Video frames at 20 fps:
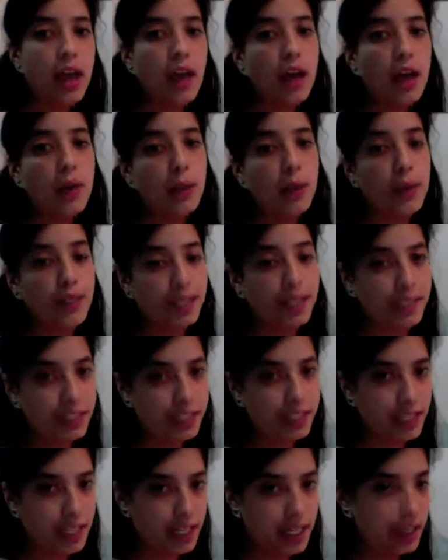we can
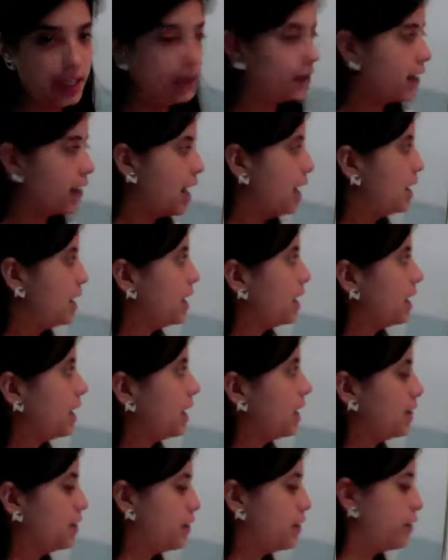see that in
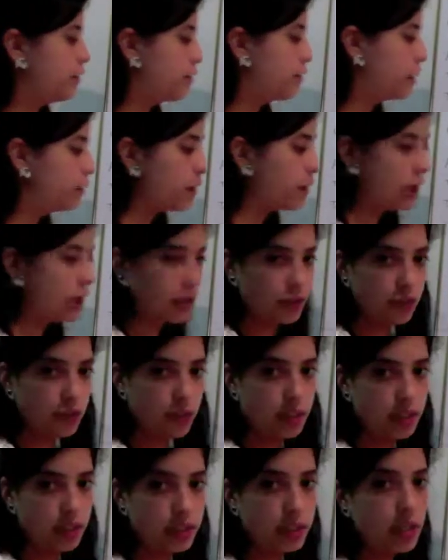the 3
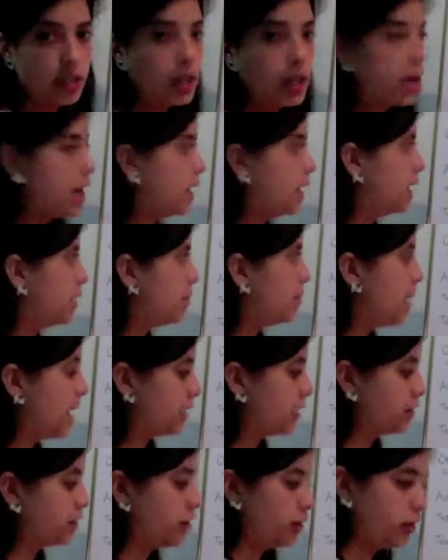restaurants, in
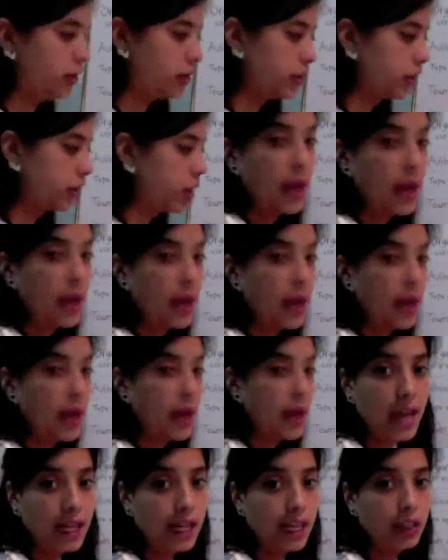McDonald's, Subway, and
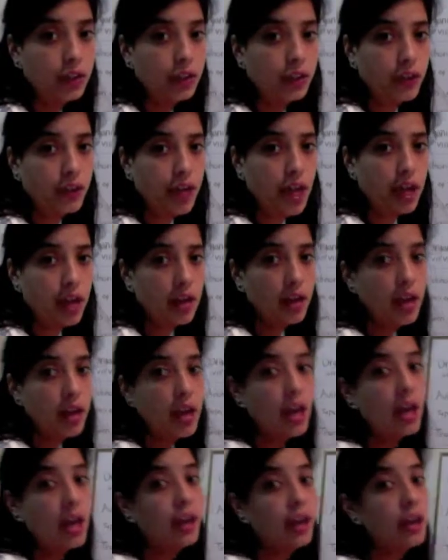El Corral,
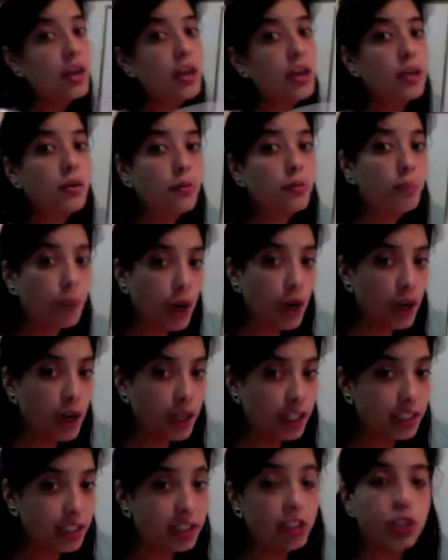
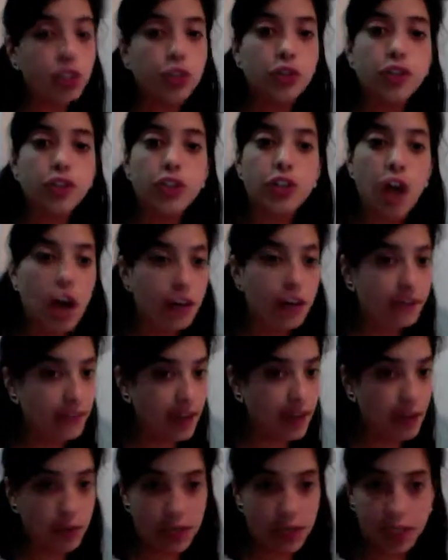products do not
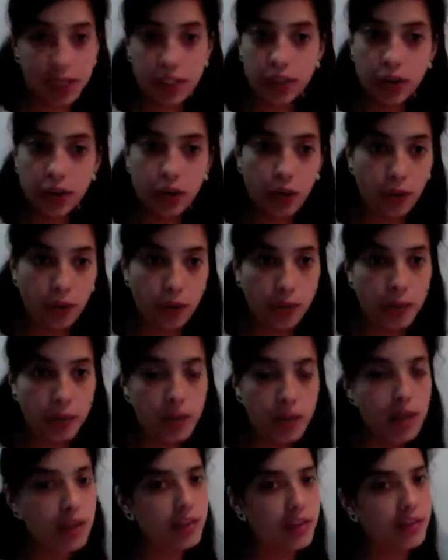vary at all.
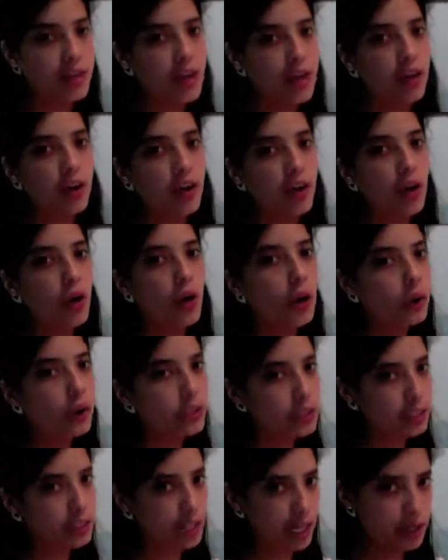They are all
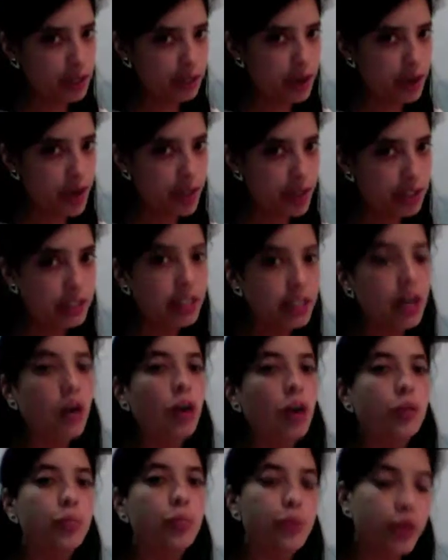standardized,
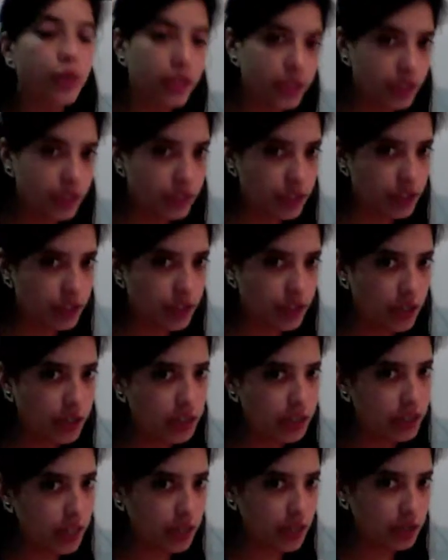all processes are
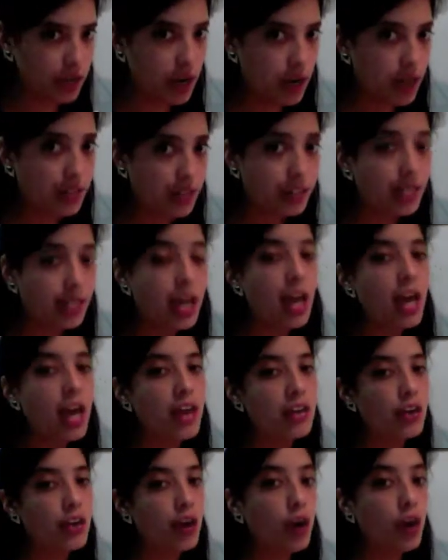standardized,
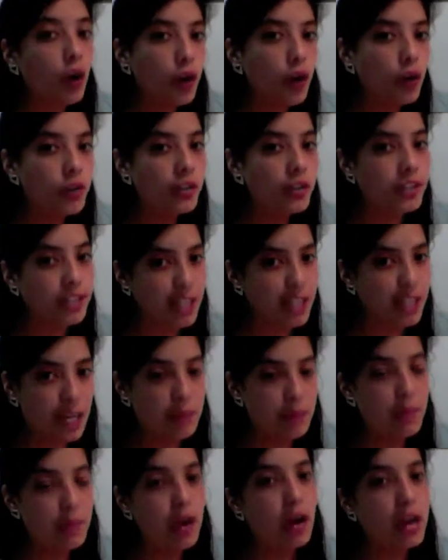they're all the
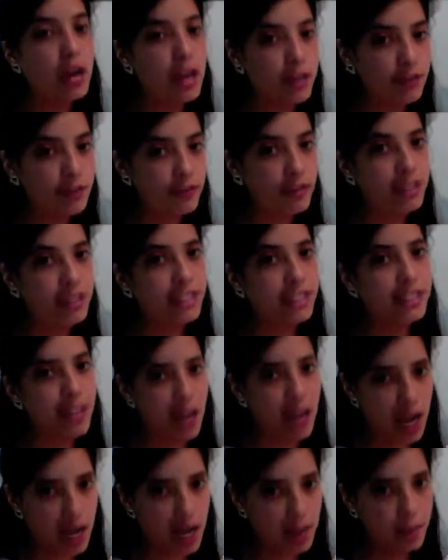same every
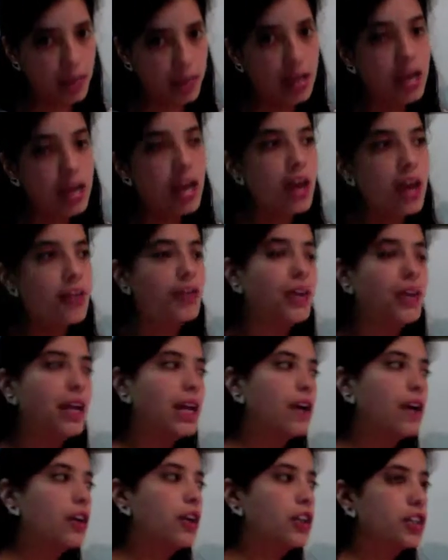time, they
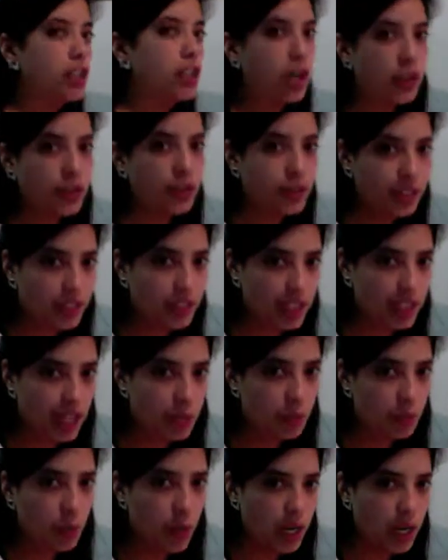are done the
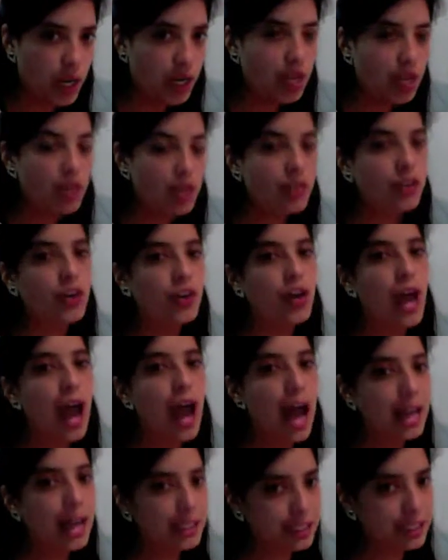same way, they're
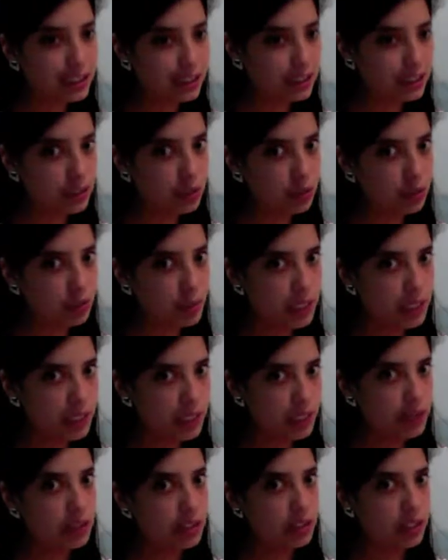asked to be
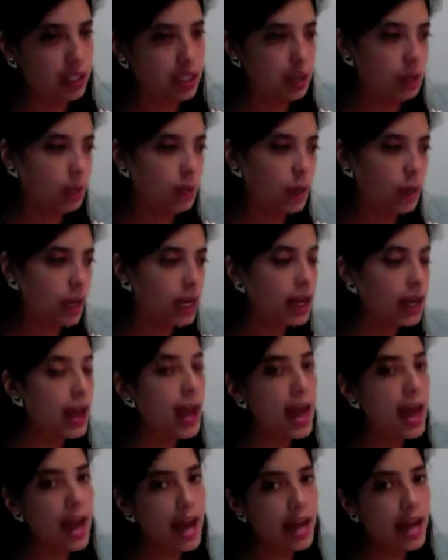the same way,
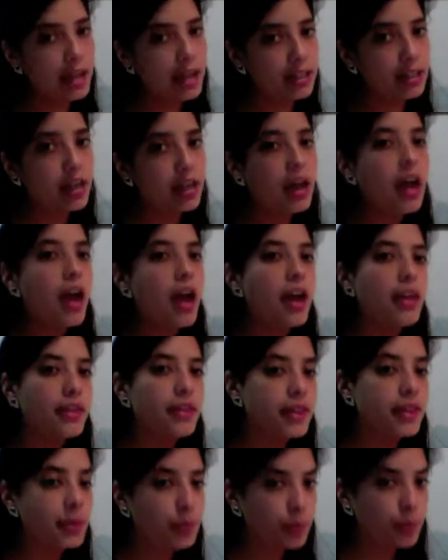and
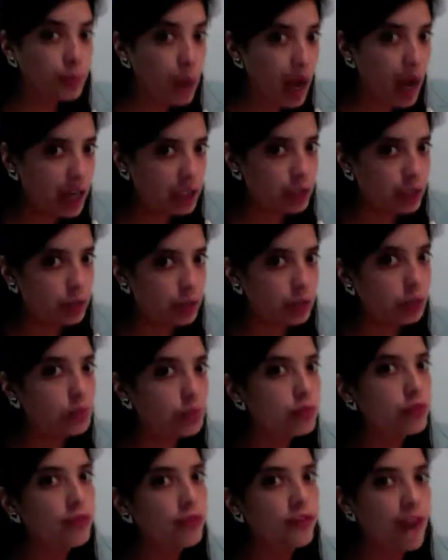the actual
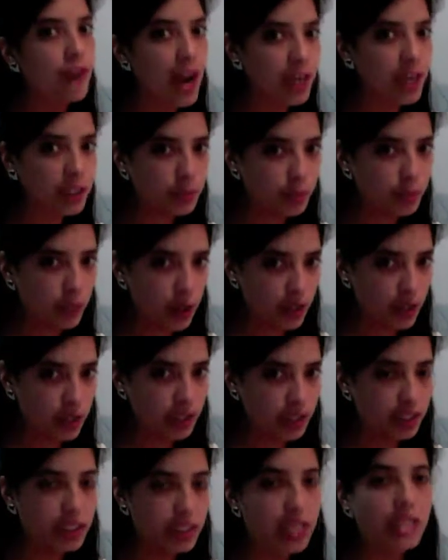final
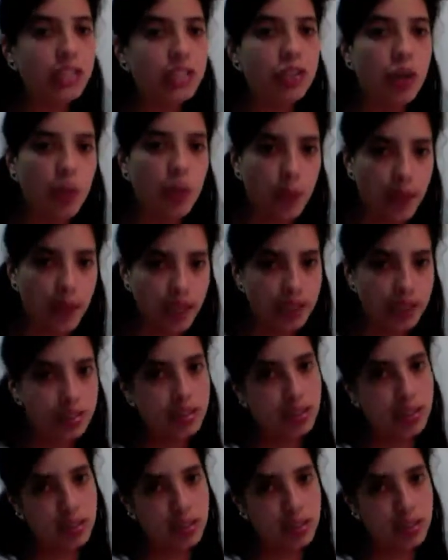product is always the